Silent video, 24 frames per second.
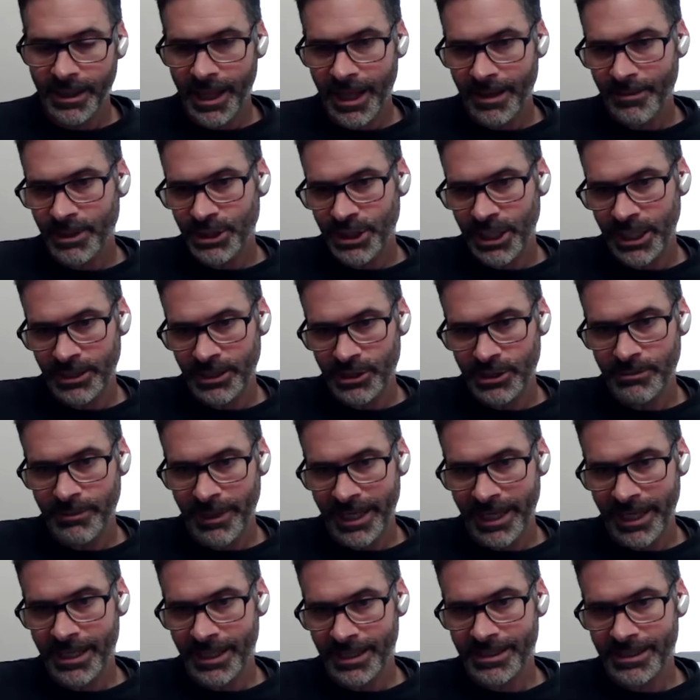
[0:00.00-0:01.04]
Climate change is
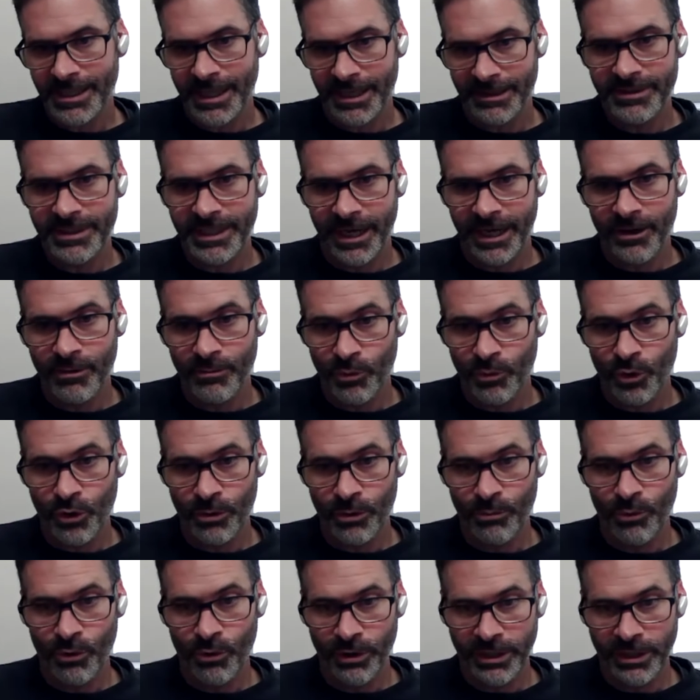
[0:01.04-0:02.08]
making its lifestyle more
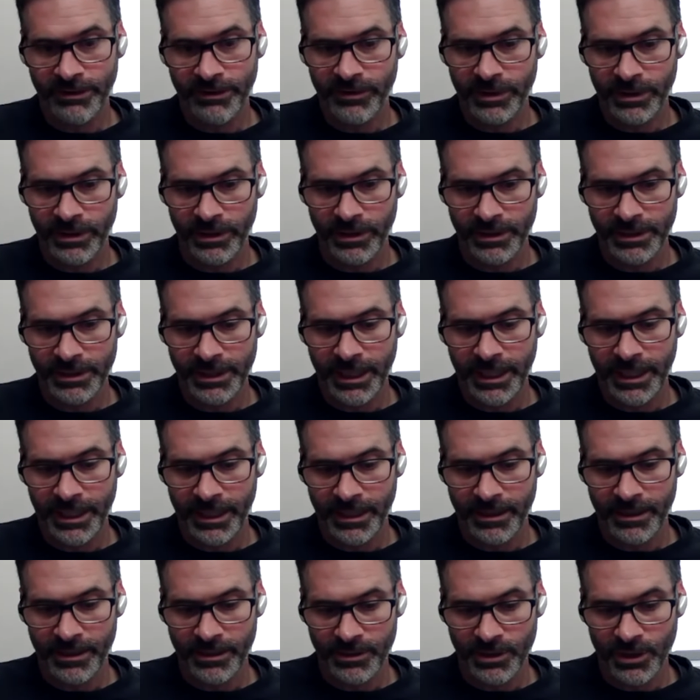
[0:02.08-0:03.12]
and more difficult.
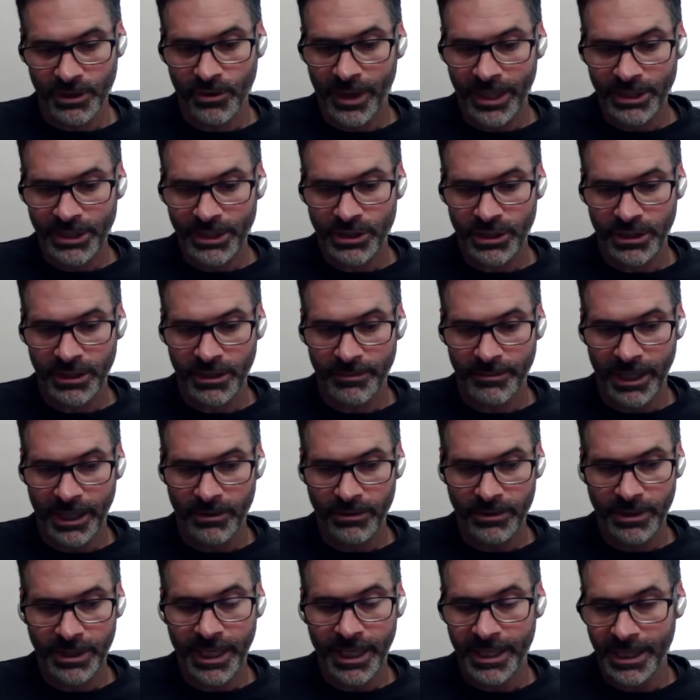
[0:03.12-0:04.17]
And there's a question
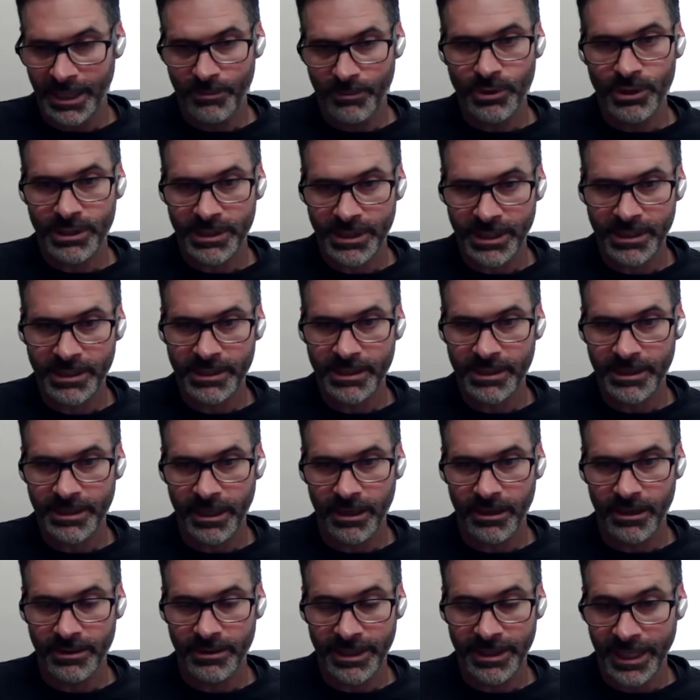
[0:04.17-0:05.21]
about can they persist
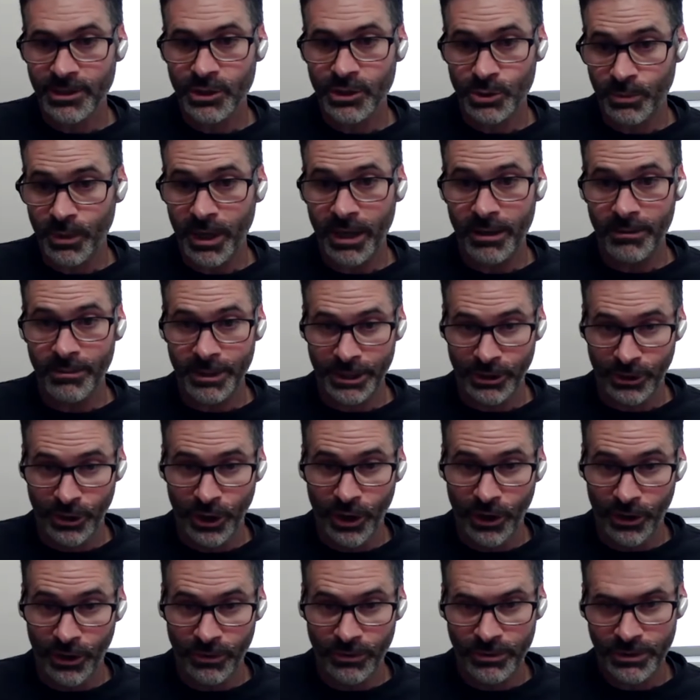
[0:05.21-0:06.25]
there? The answer is probably
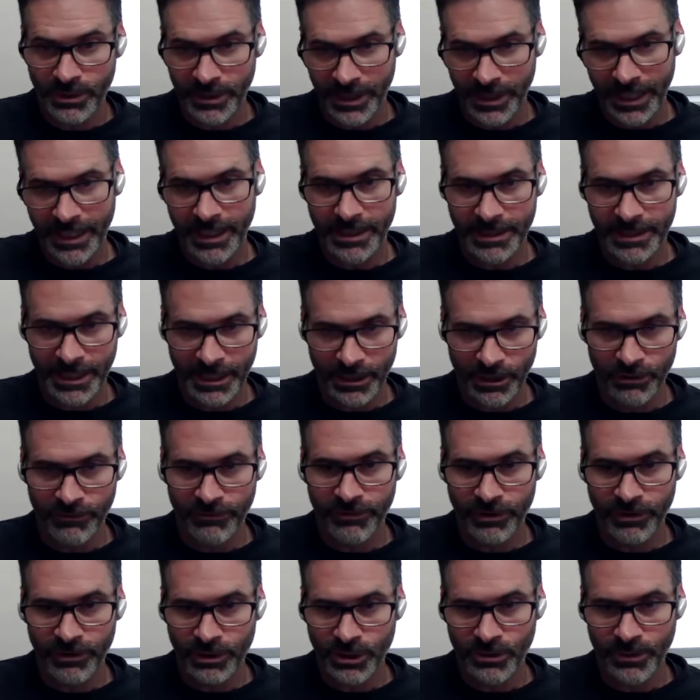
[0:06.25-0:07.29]
no. So that gets at your
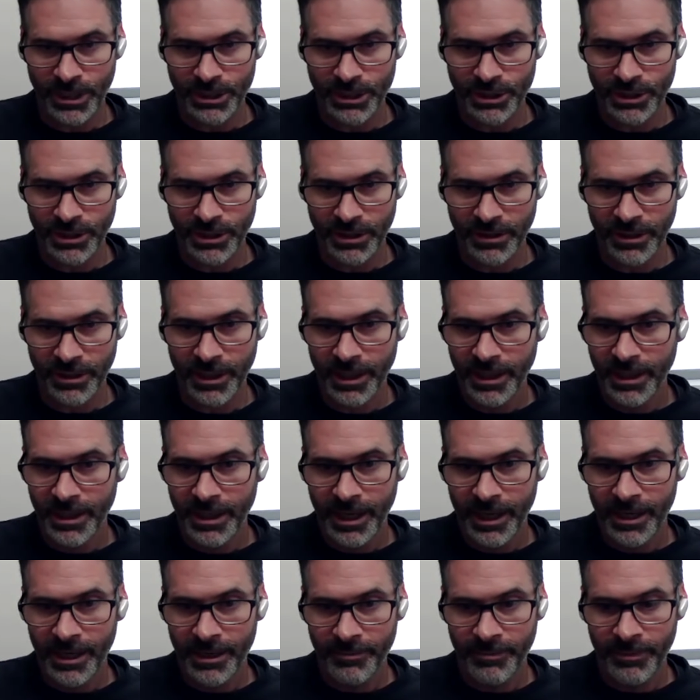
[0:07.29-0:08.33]
first question.
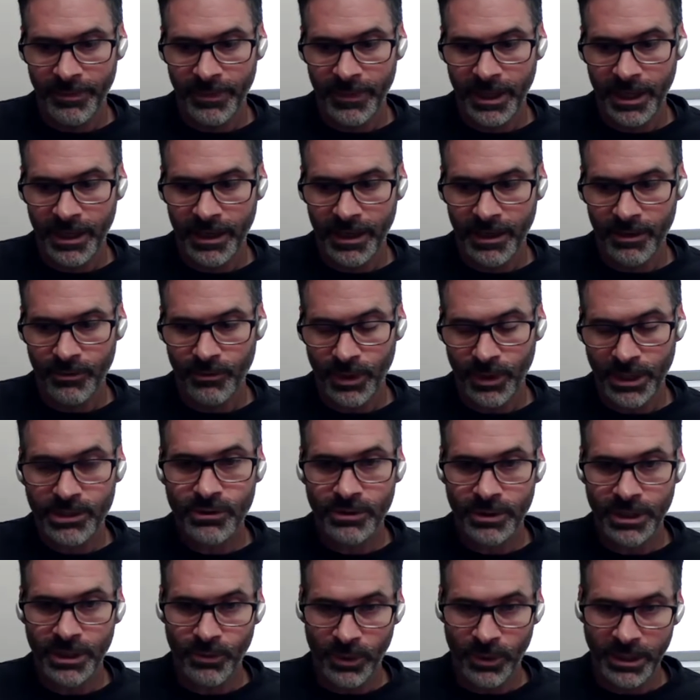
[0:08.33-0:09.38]
Um, uh, we
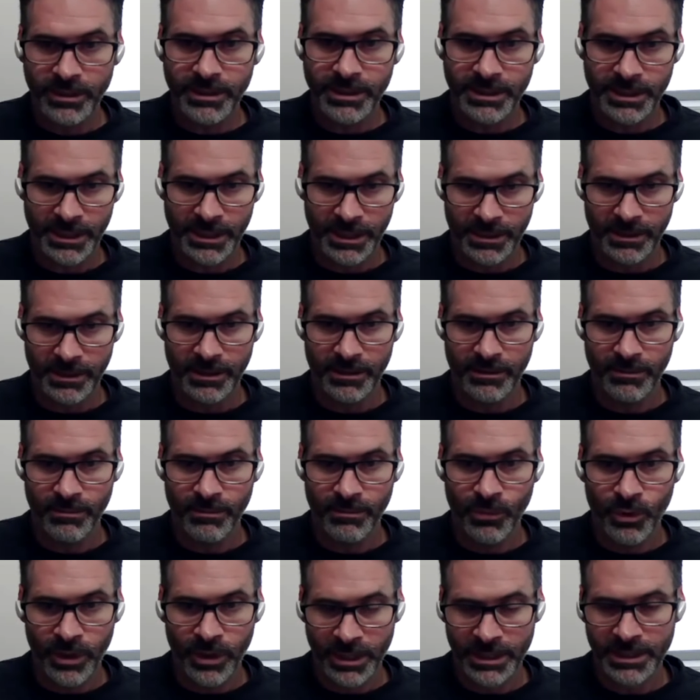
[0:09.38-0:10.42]
certainly will see
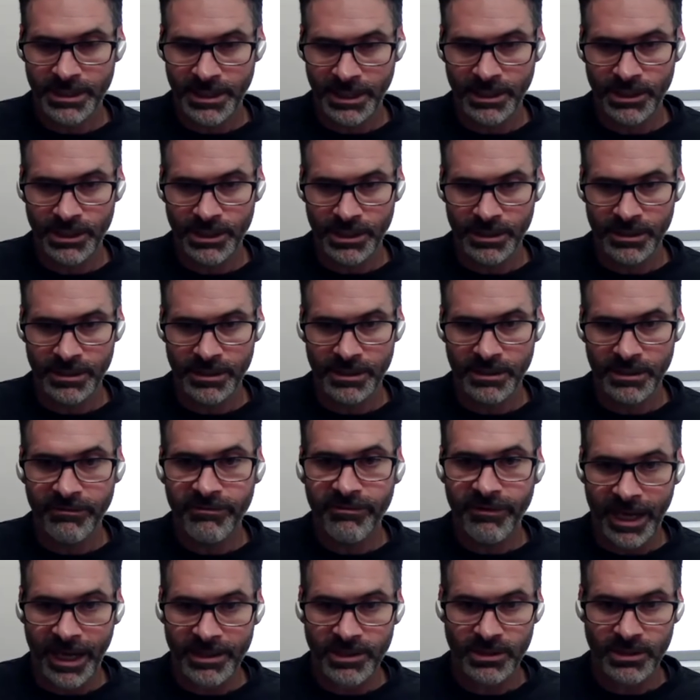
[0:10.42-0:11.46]
more extinctions the
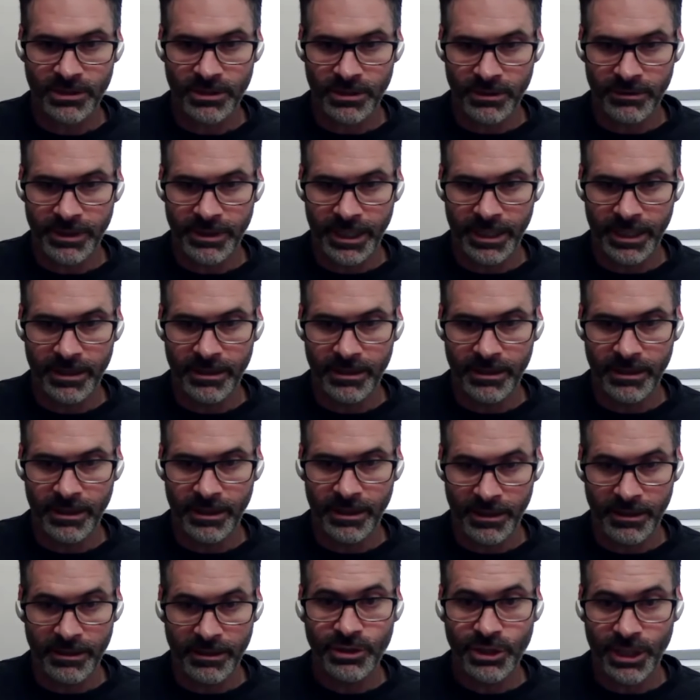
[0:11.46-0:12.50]
faster that
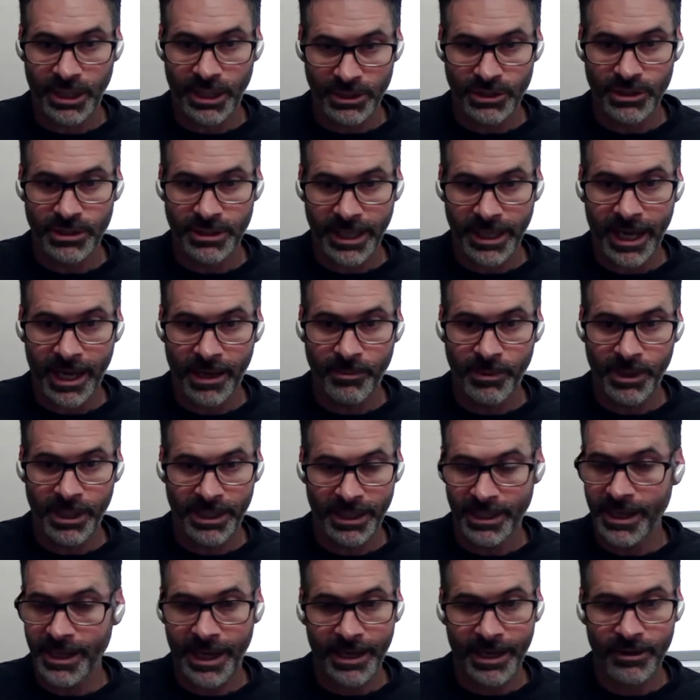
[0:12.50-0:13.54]
uh, change is
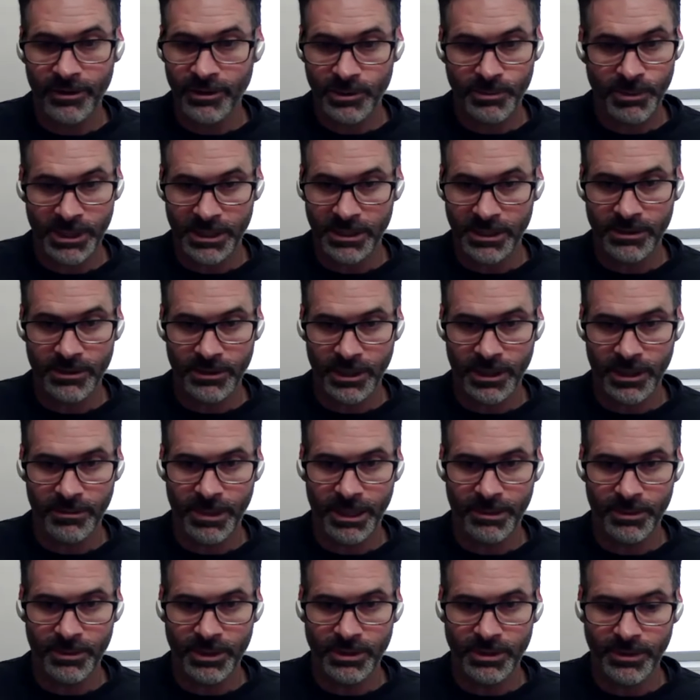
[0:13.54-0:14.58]
happening, and not all species are going to
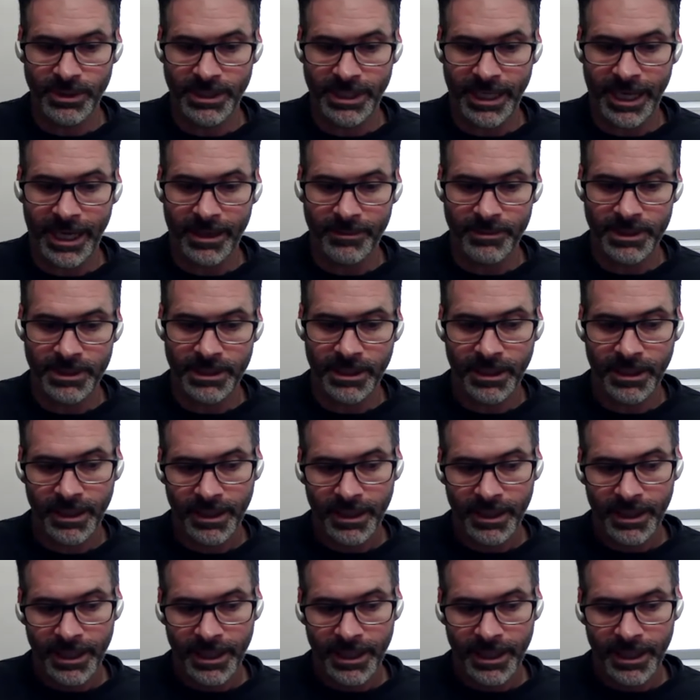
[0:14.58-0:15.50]
be able to adapt